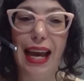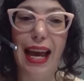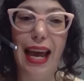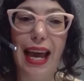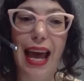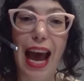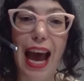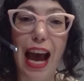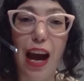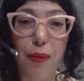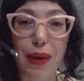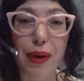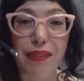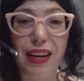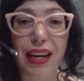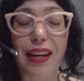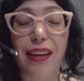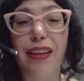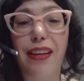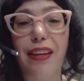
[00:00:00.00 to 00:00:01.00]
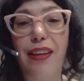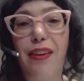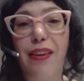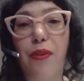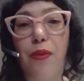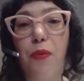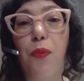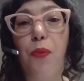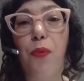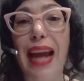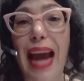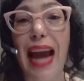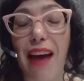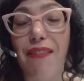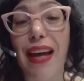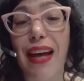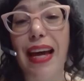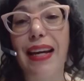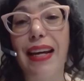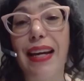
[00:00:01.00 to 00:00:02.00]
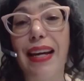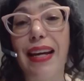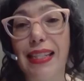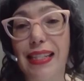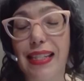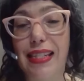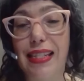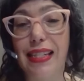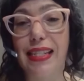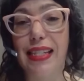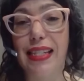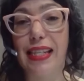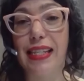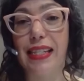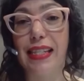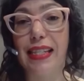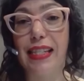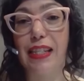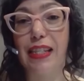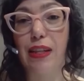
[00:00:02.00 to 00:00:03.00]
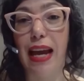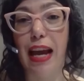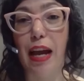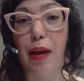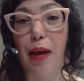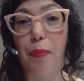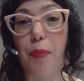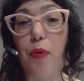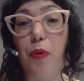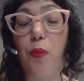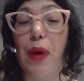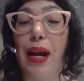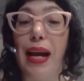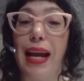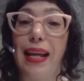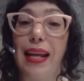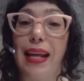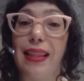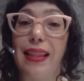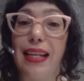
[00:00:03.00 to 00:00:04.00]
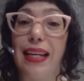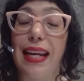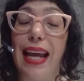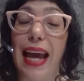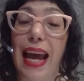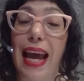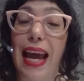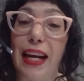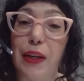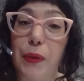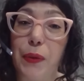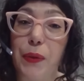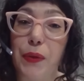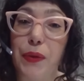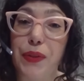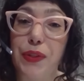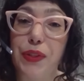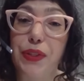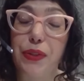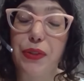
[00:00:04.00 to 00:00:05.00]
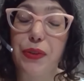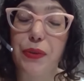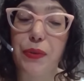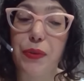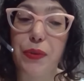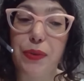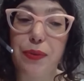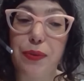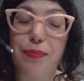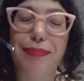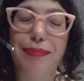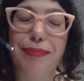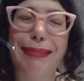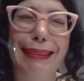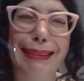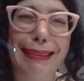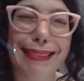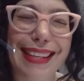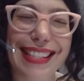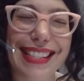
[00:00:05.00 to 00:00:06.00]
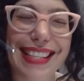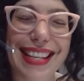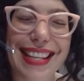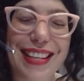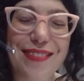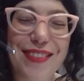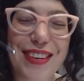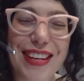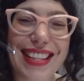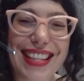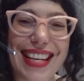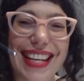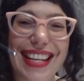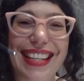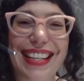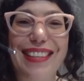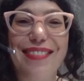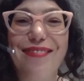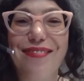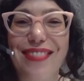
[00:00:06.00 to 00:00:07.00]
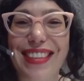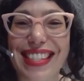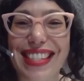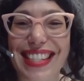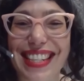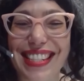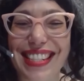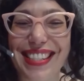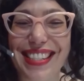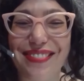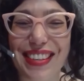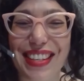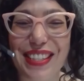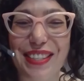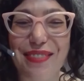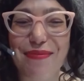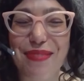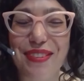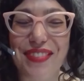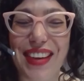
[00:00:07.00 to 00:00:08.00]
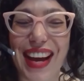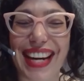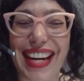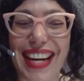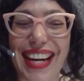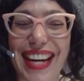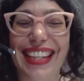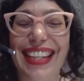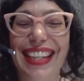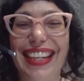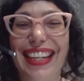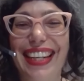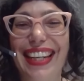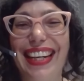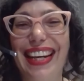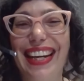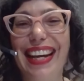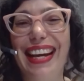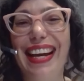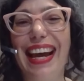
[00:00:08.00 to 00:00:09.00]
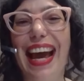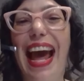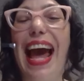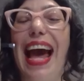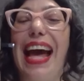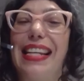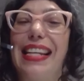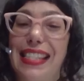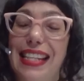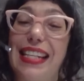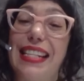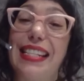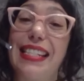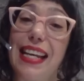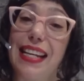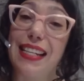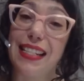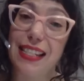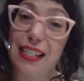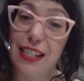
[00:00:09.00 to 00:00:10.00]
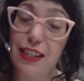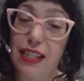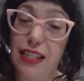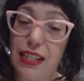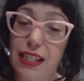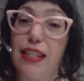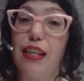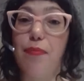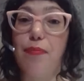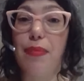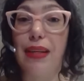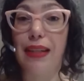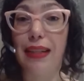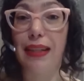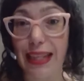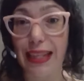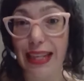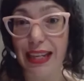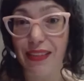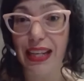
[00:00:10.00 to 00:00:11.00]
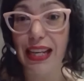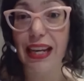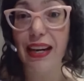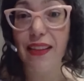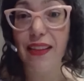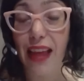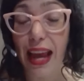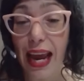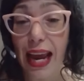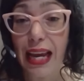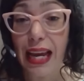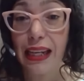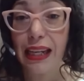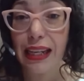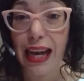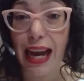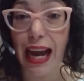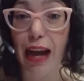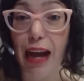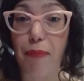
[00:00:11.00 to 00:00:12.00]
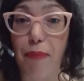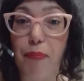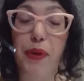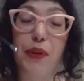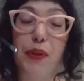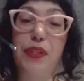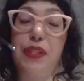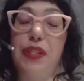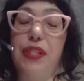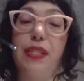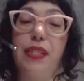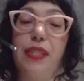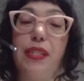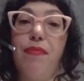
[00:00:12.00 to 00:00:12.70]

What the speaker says: However, we have had instances where the landlord, or I said the wrong thing, residential rental provider, has consented to them leaving it there because